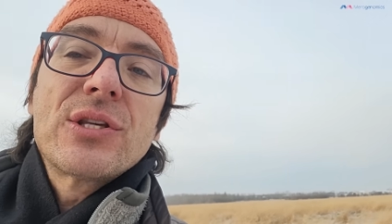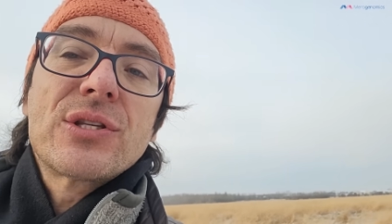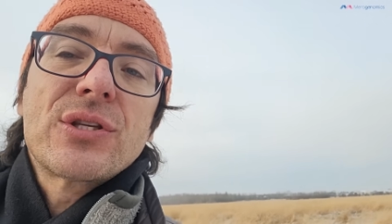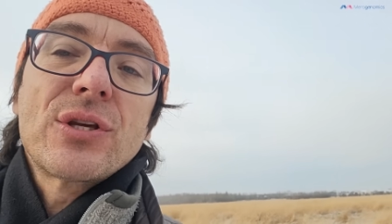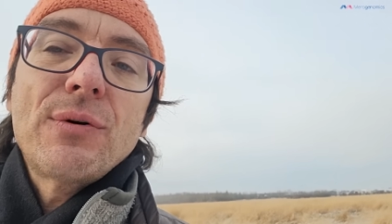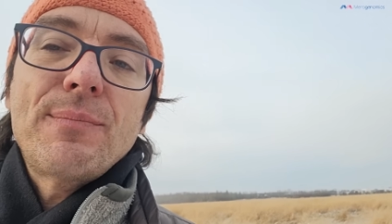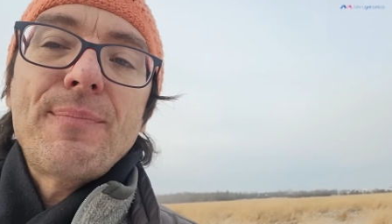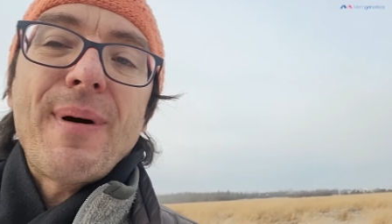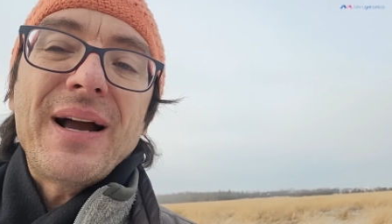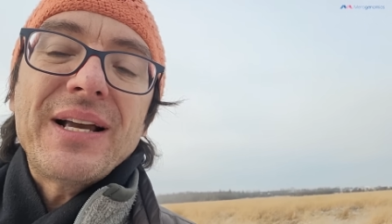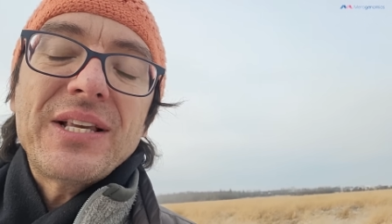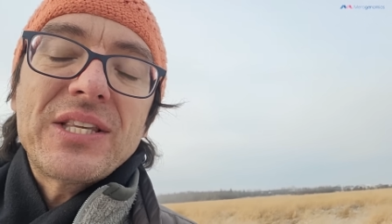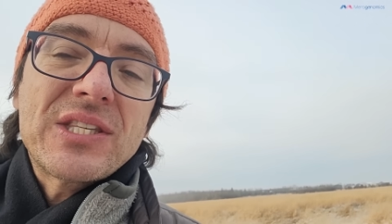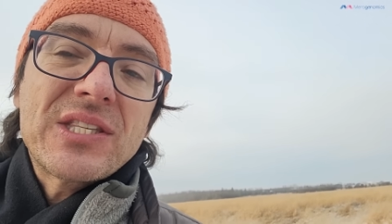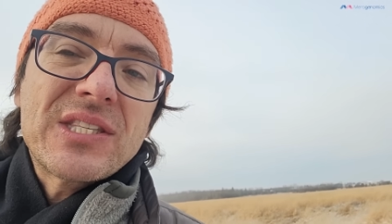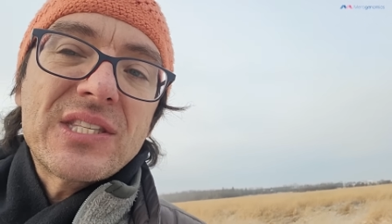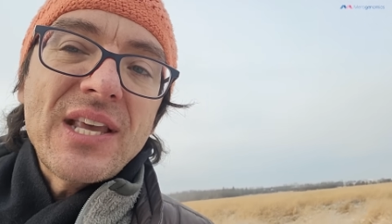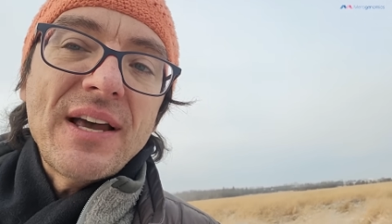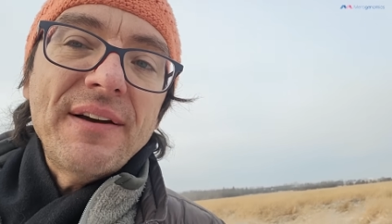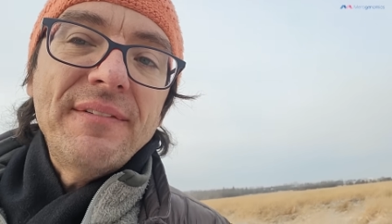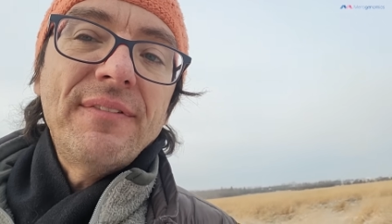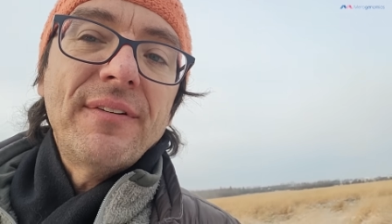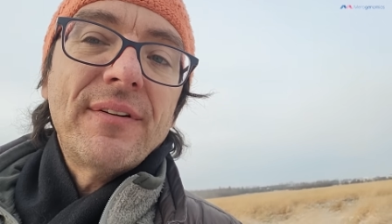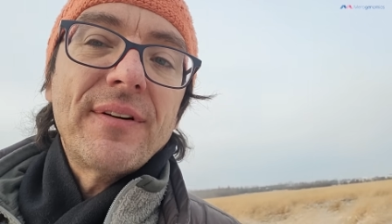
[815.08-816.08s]
So by
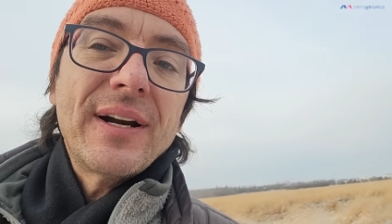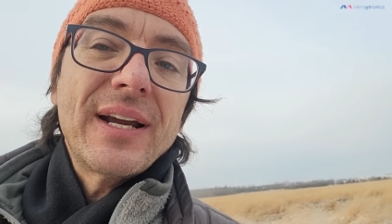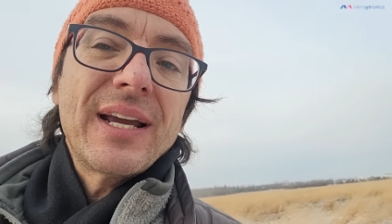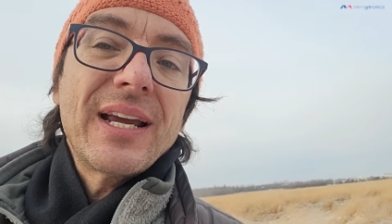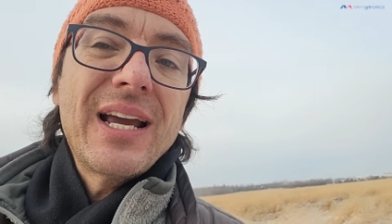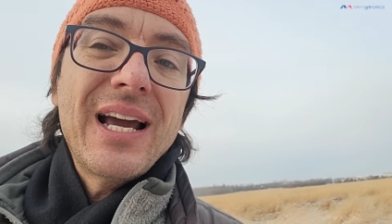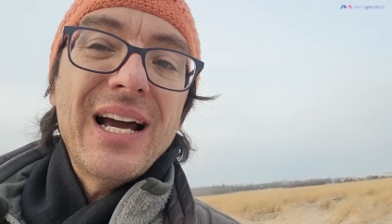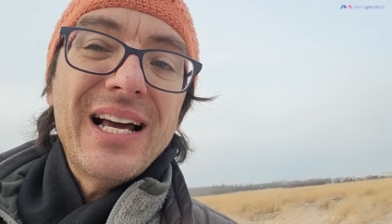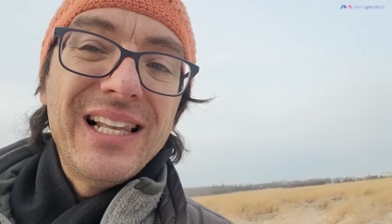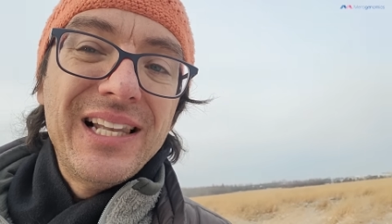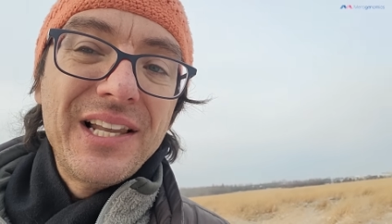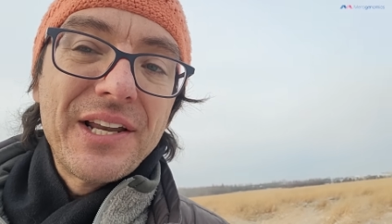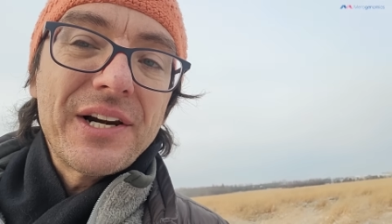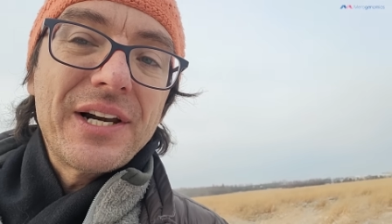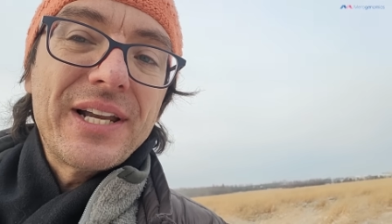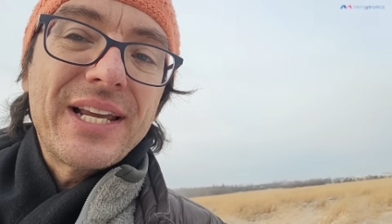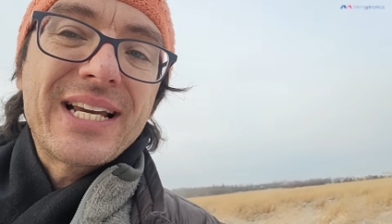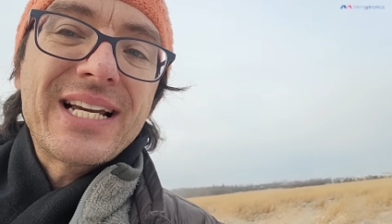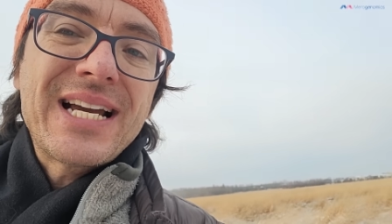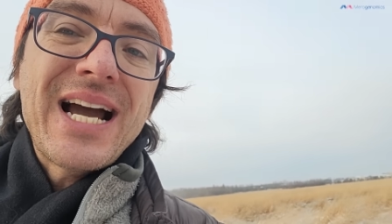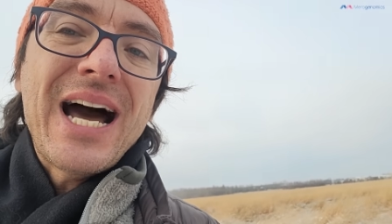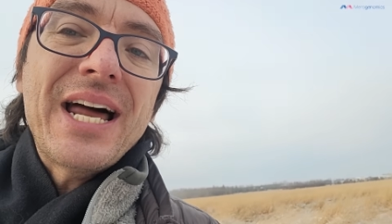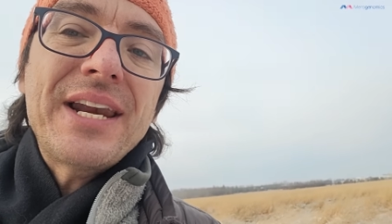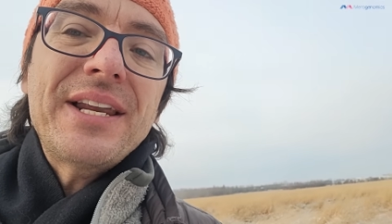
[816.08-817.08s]
severing, literally
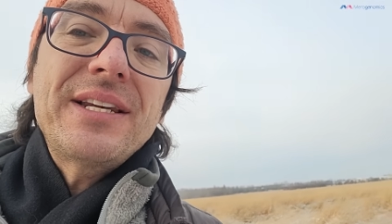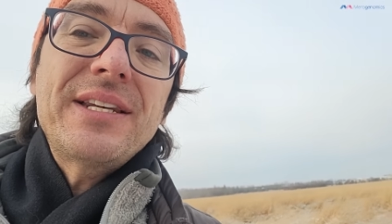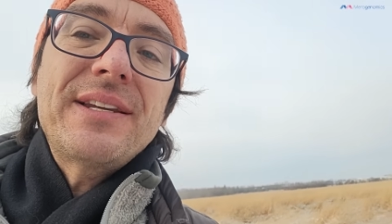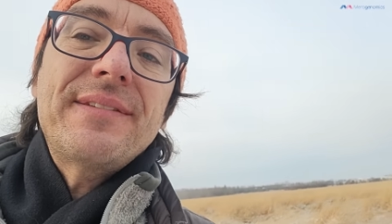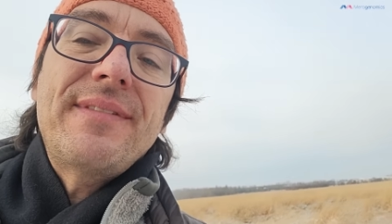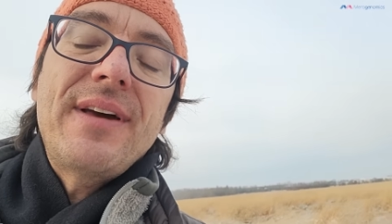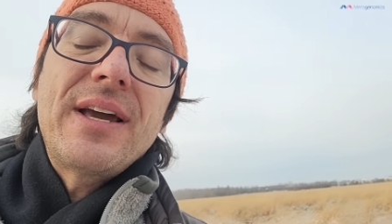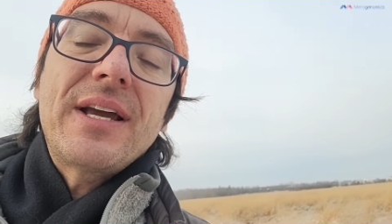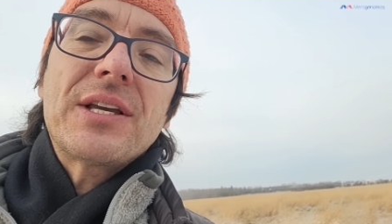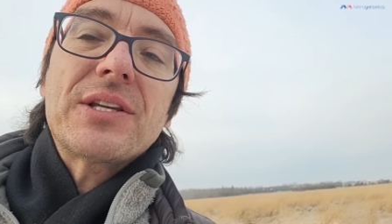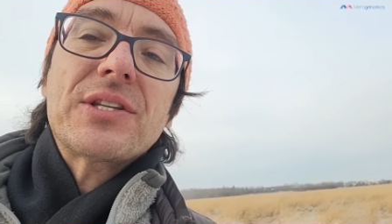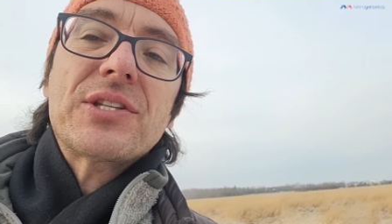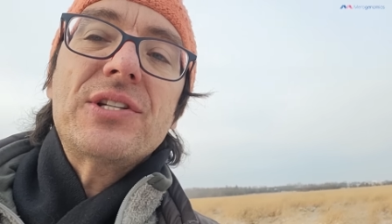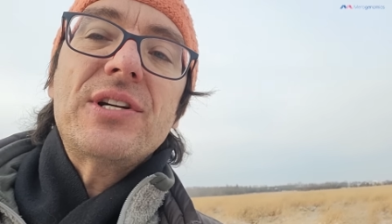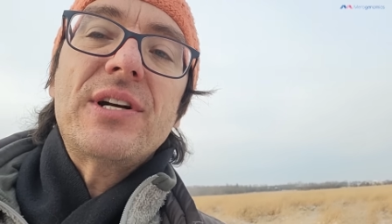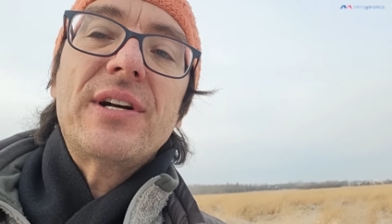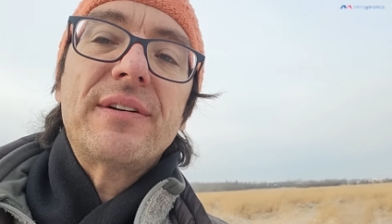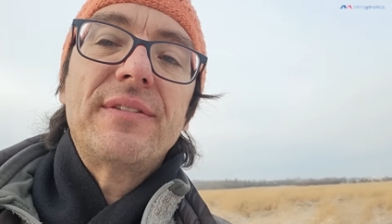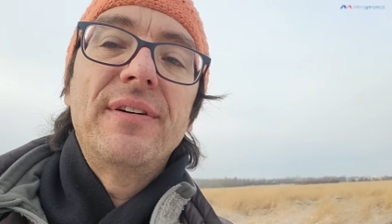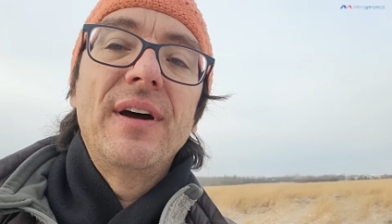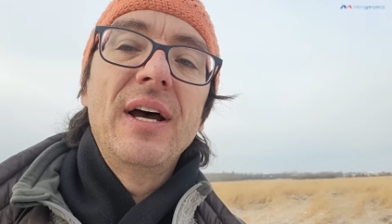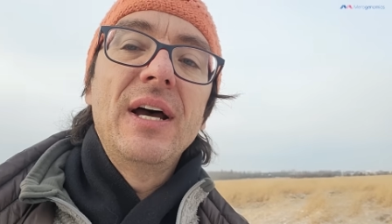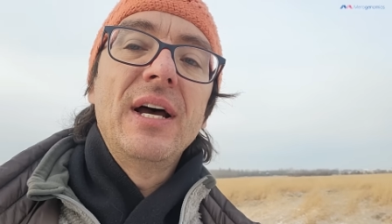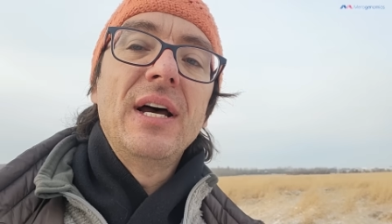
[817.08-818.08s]
cutting the vagus
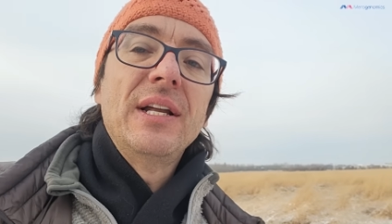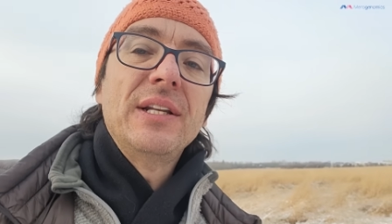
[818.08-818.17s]
nerve,